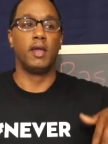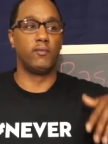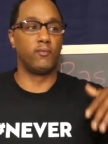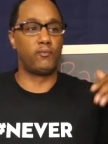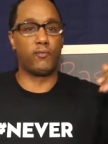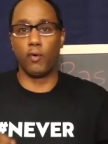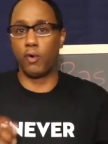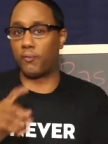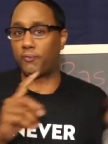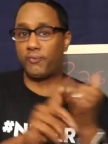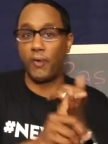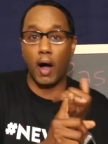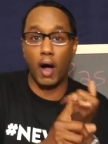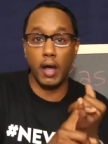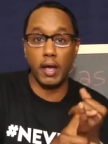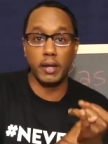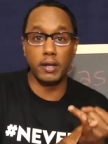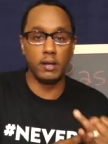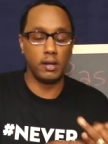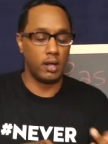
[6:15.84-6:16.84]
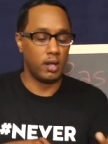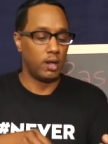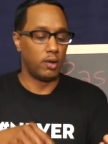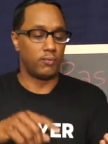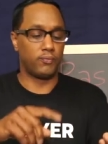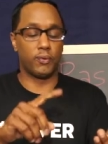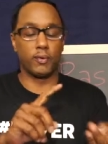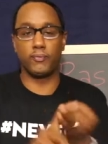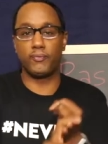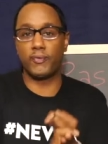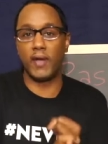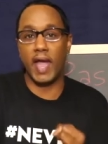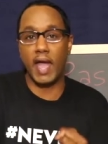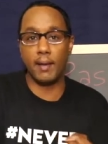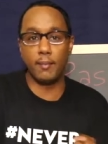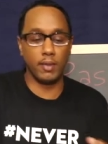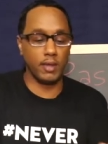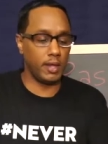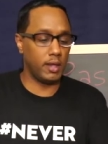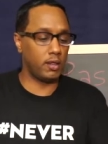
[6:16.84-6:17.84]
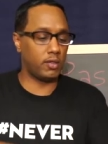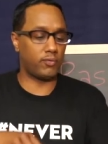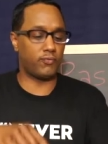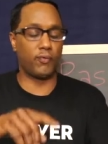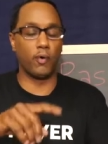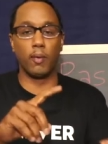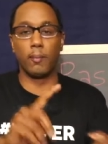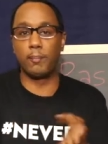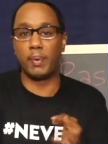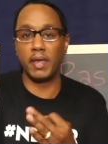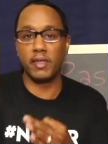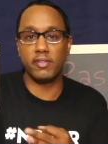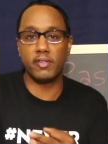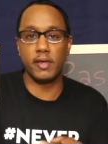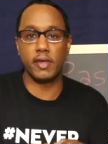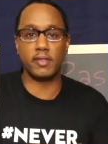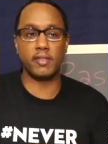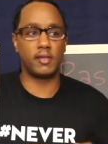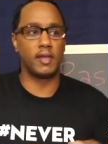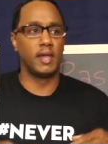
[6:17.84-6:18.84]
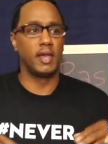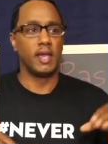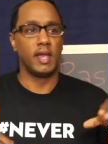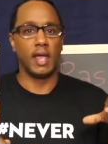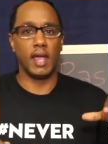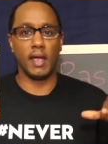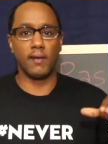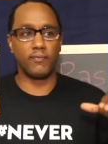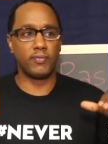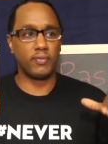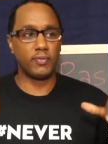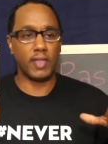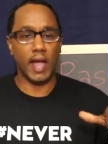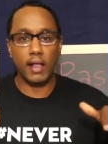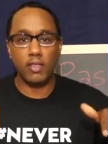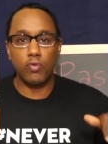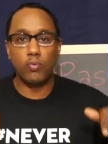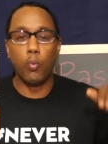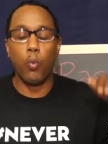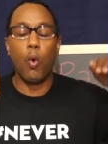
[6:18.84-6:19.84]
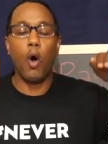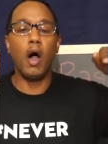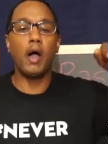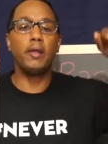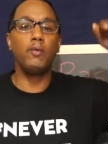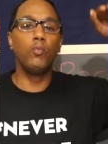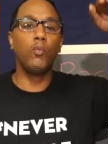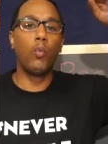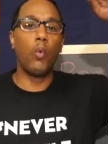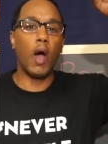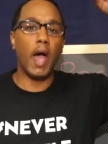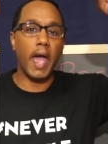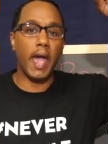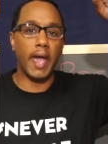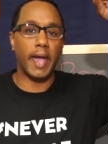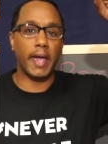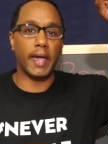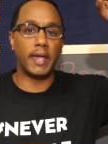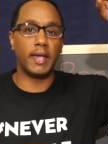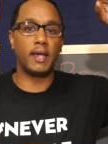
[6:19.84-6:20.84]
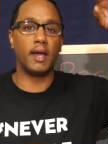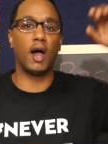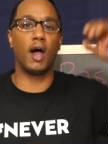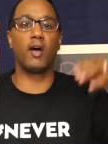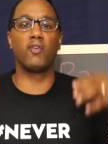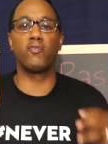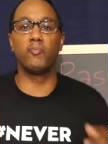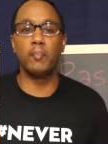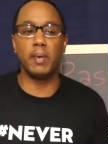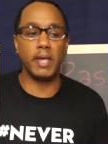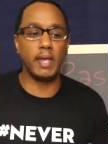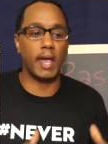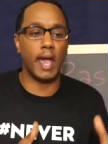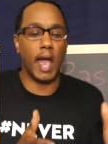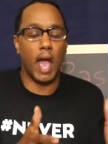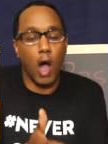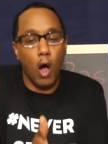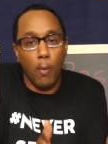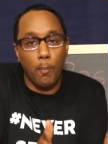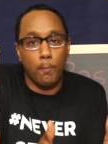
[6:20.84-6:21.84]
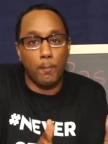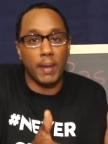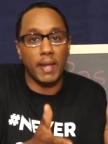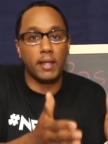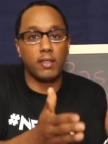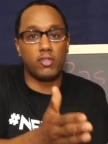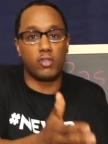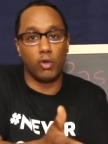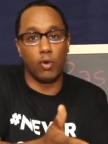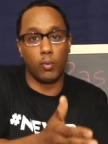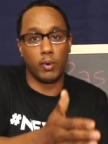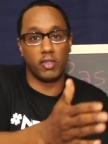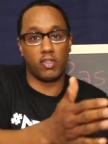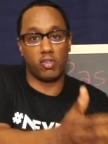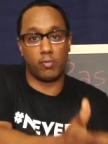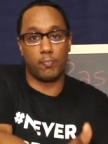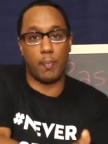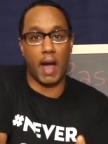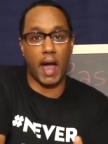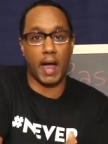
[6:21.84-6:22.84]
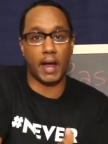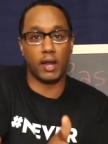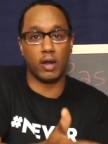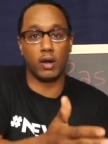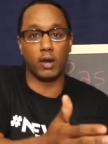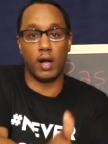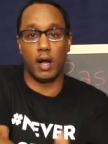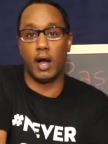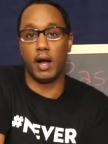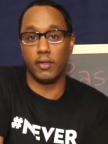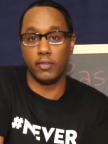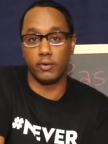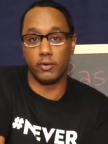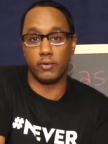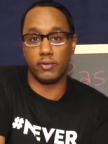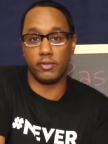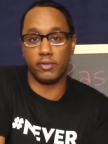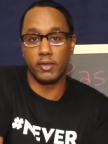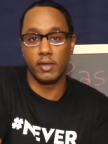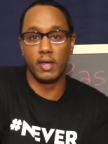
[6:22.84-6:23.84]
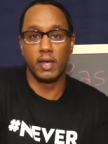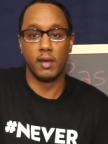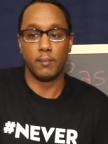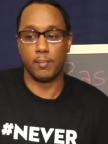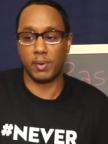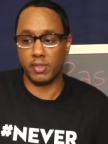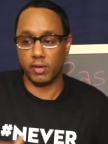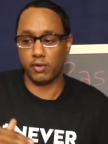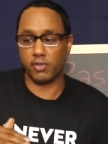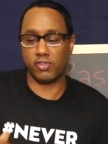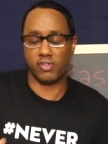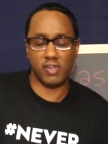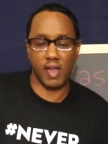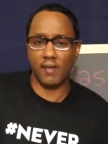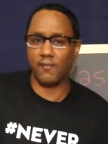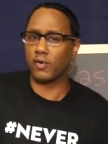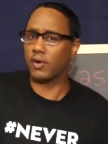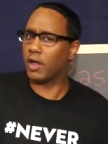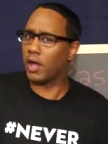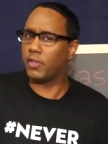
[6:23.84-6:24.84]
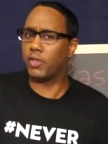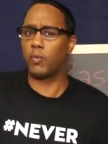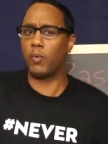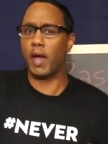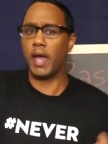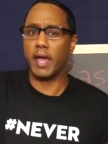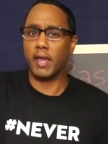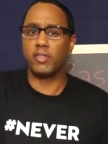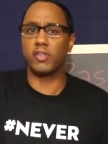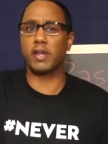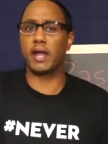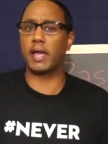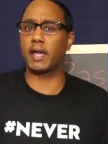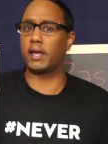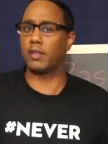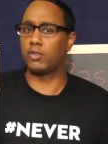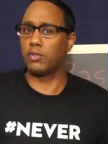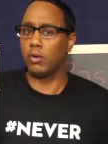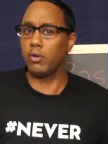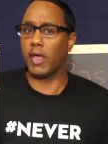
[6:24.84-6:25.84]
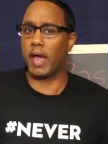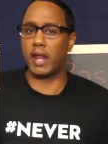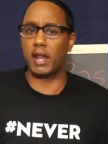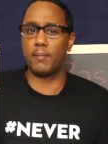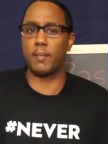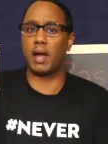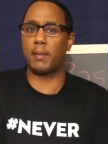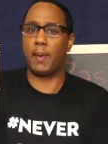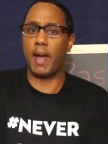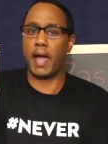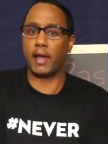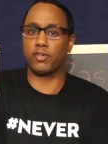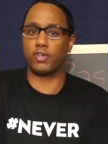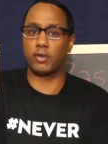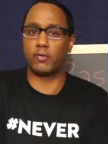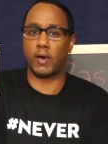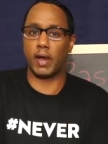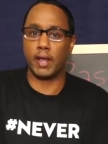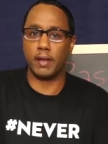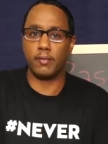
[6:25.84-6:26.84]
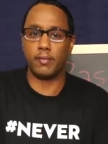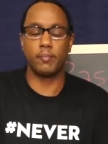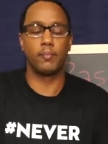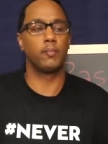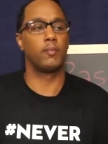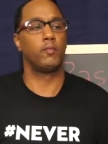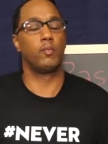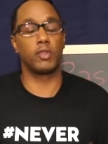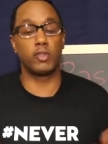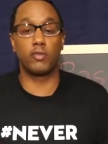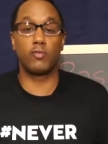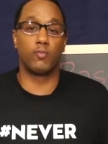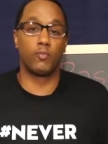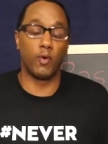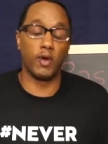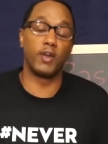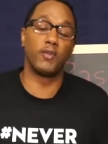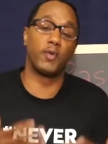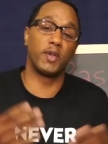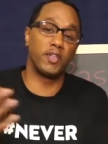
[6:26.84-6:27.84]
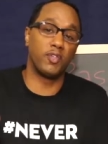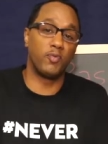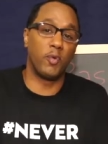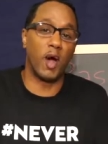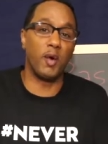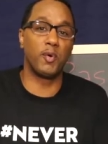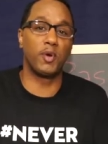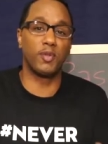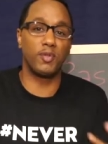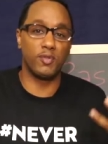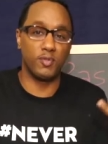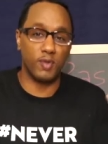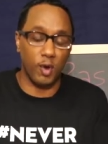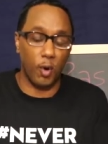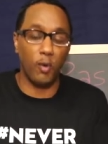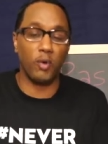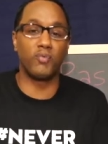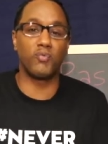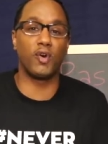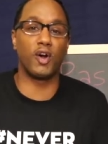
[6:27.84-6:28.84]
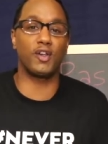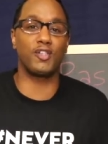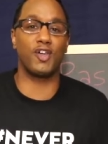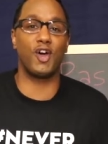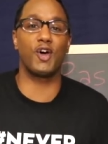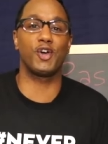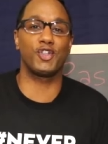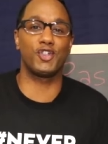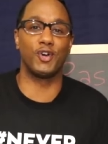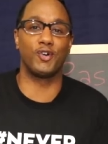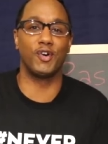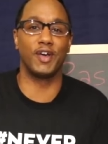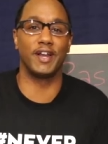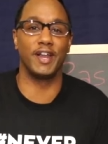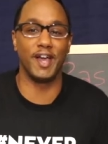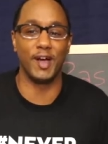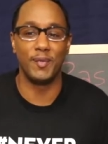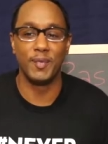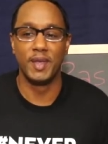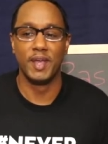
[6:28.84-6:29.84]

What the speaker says: for fun, for families, for business, if that's one way of me helping to inspire others. But there's several other ways that I could do that in my passion, right? Which is one of the reasons why we're going for our talk show right now.